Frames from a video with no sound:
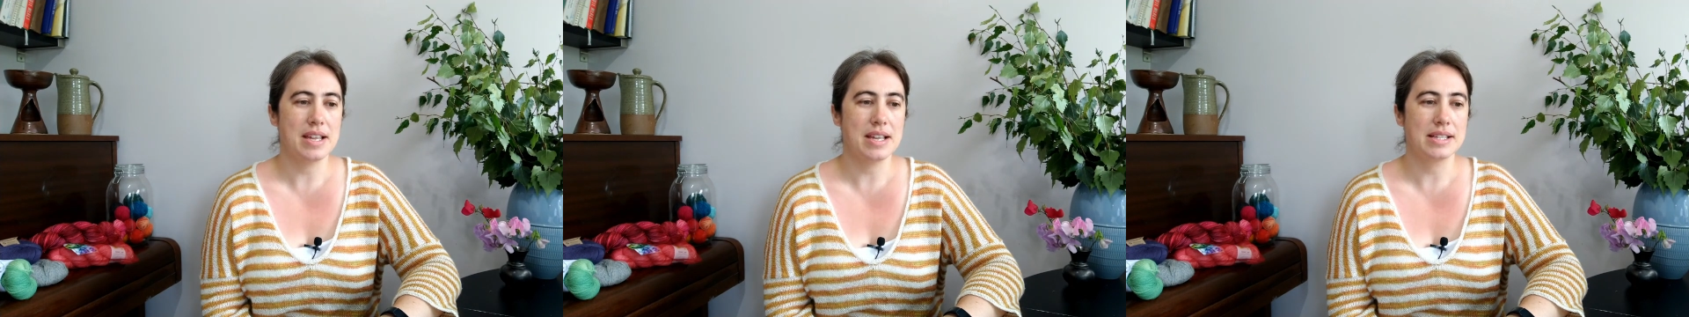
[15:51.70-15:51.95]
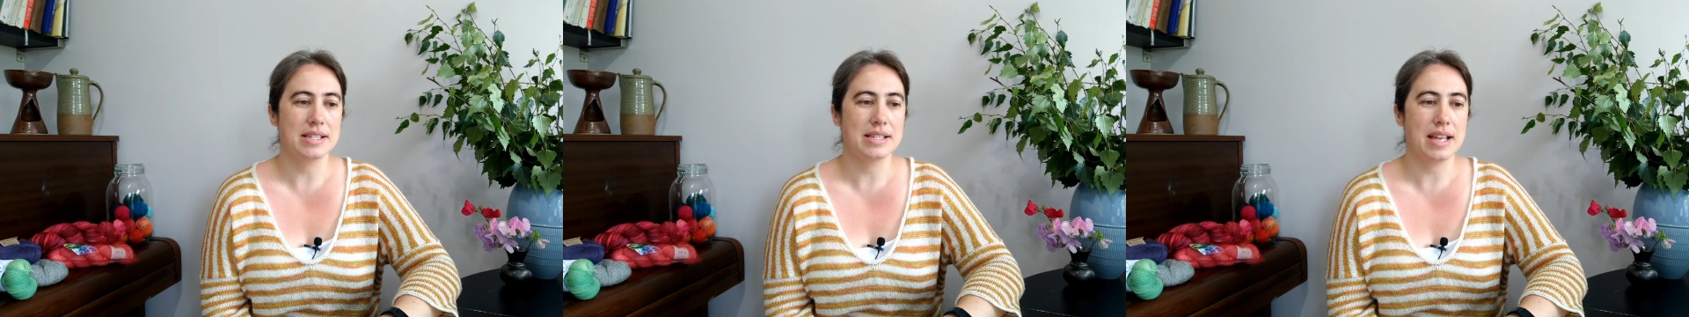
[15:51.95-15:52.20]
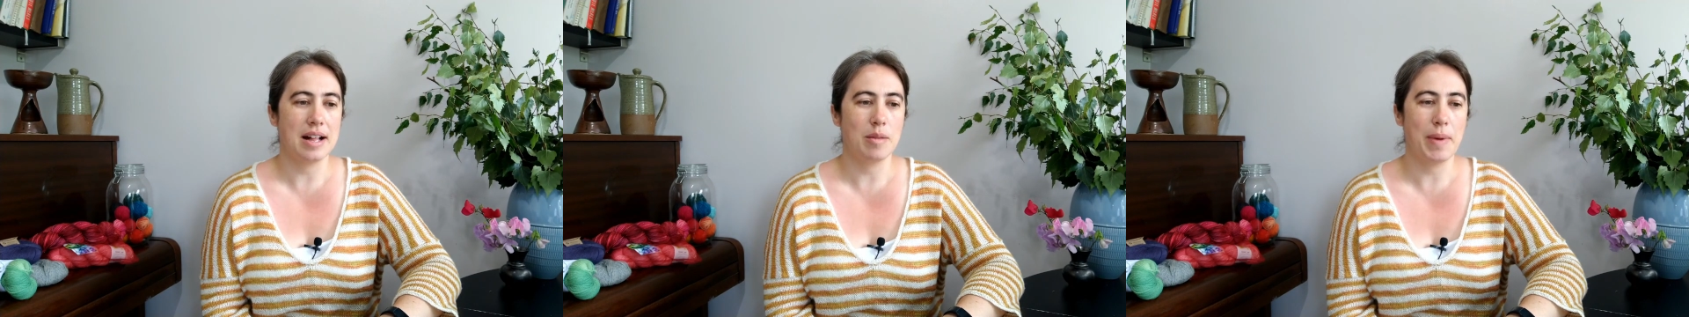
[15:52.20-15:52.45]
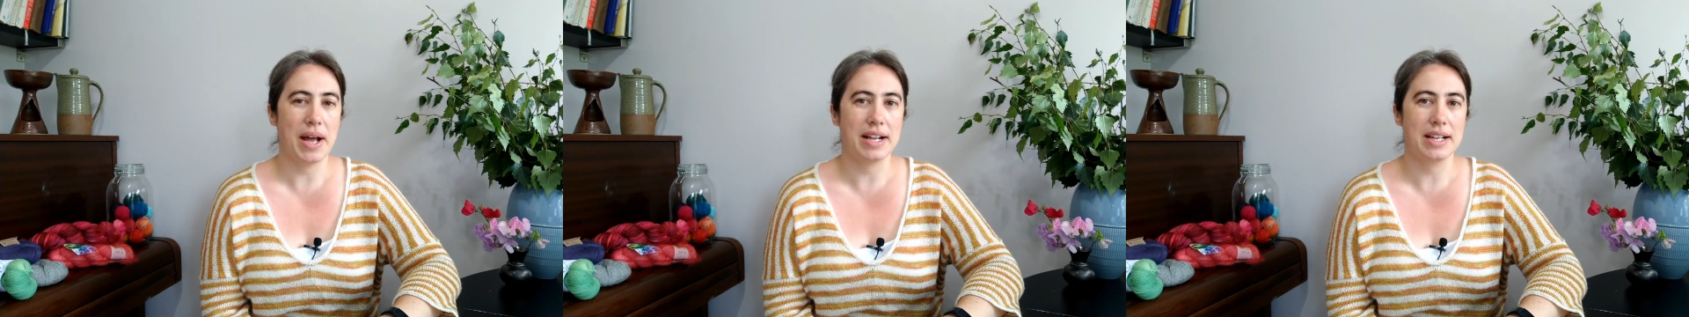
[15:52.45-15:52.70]
it's
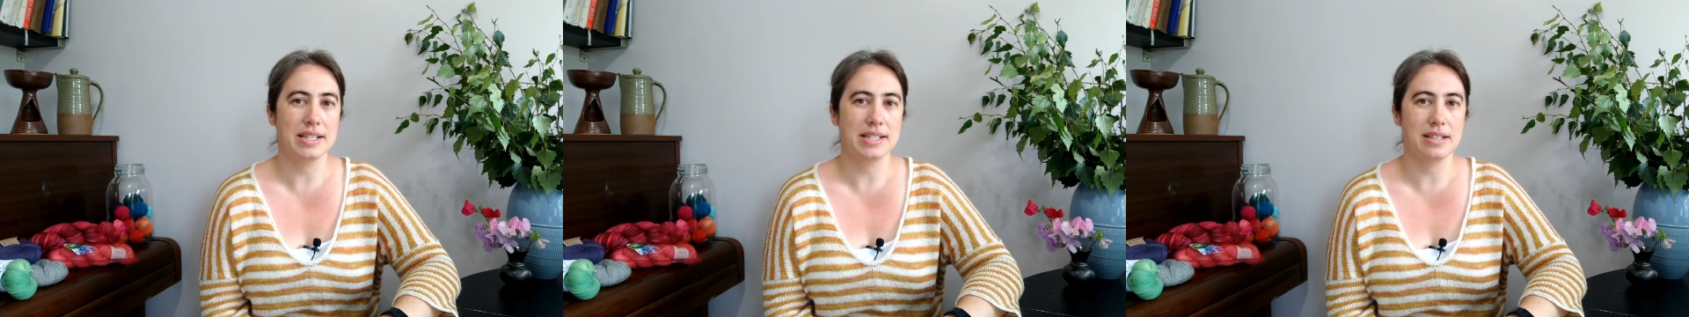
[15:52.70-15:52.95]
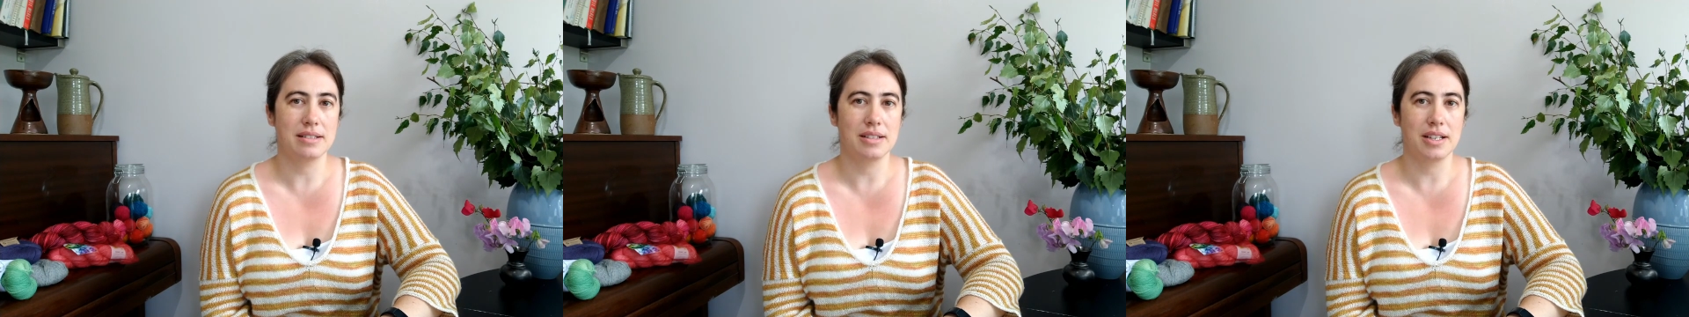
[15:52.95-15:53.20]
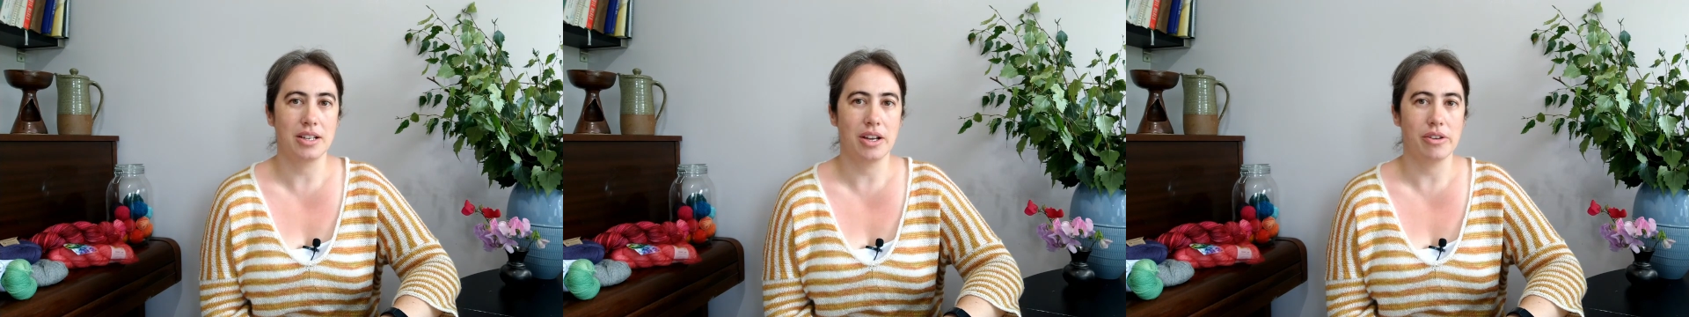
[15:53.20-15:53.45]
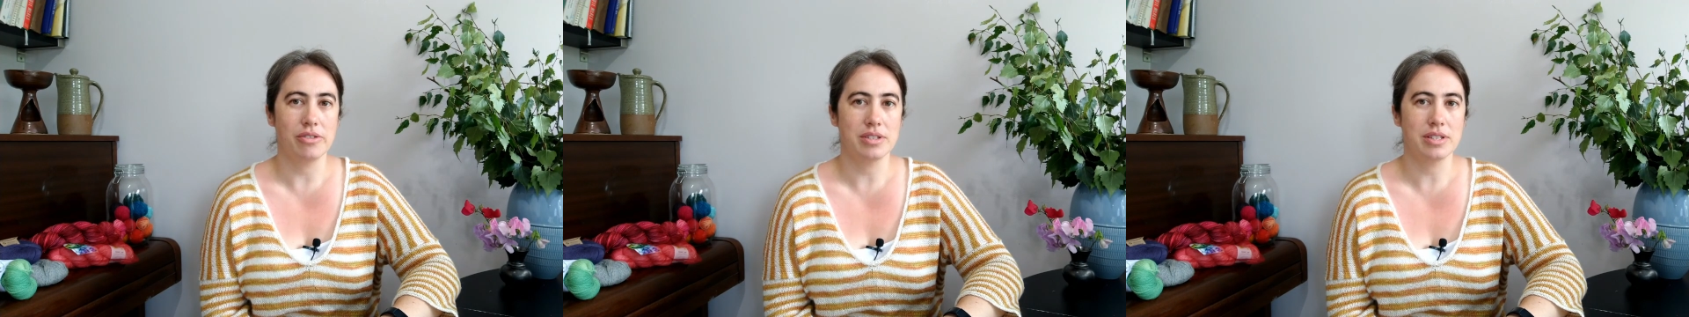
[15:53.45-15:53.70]
alpaca, silk and
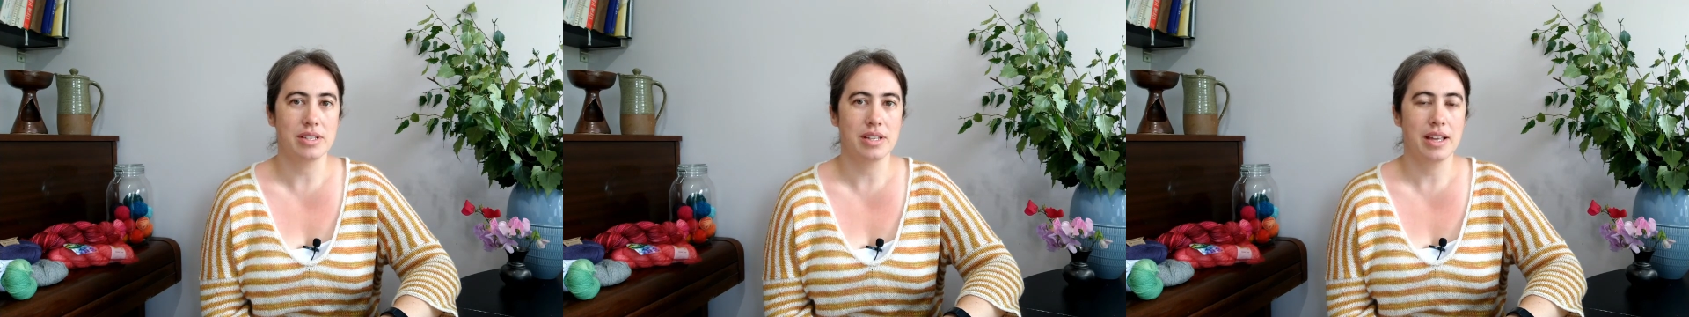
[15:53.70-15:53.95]
goat.